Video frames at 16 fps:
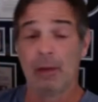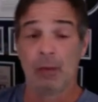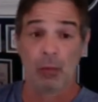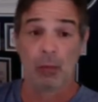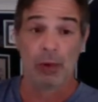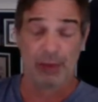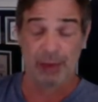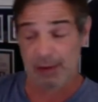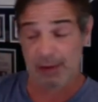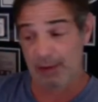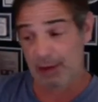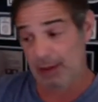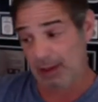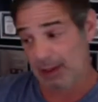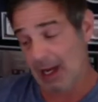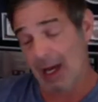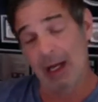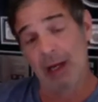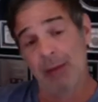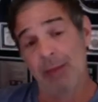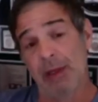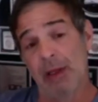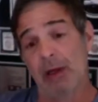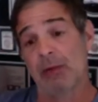within the
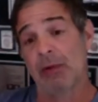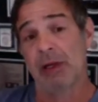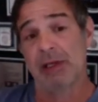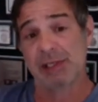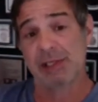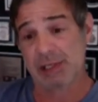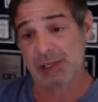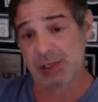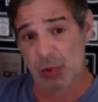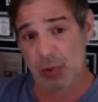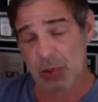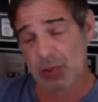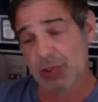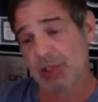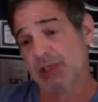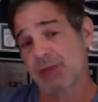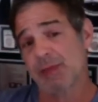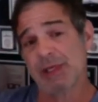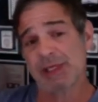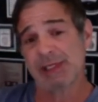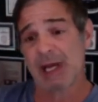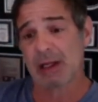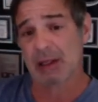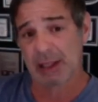economy, it creates distortions,
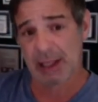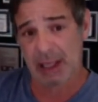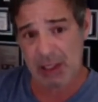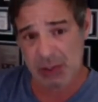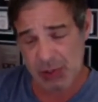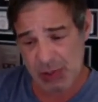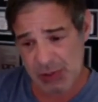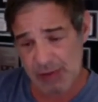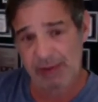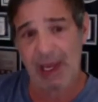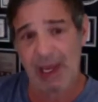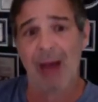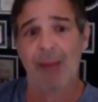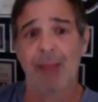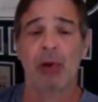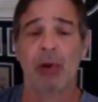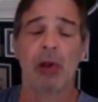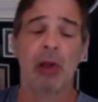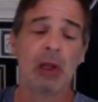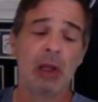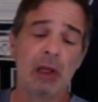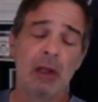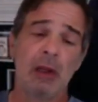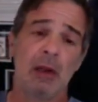misallocations of
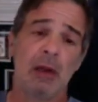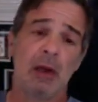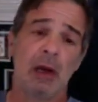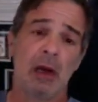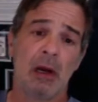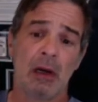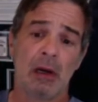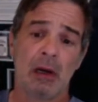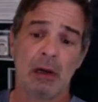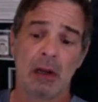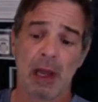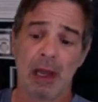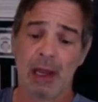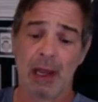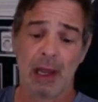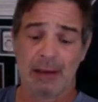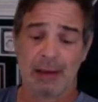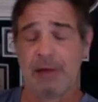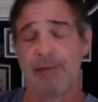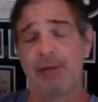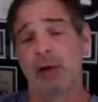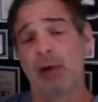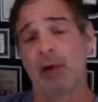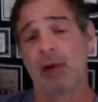capital, and
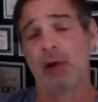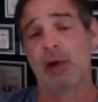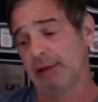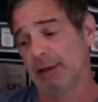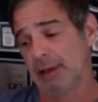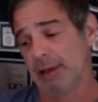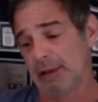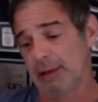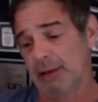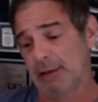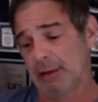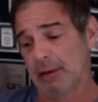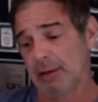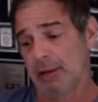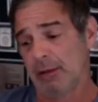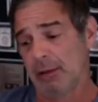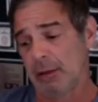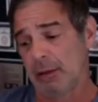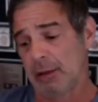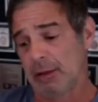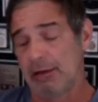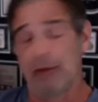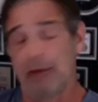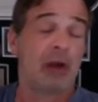difficulty
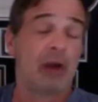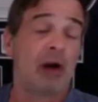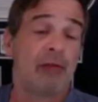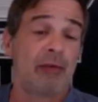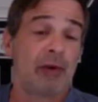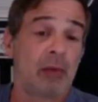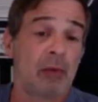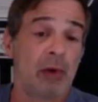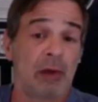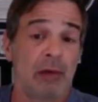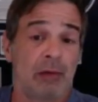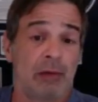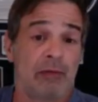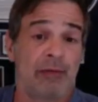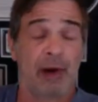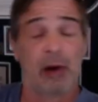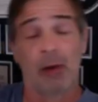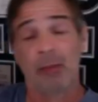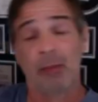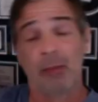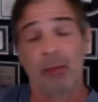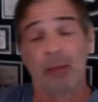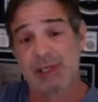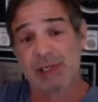discovering what fair
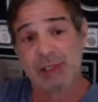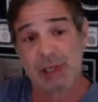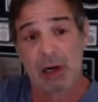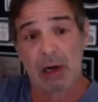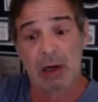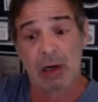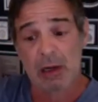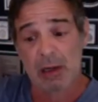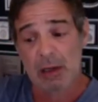prices are.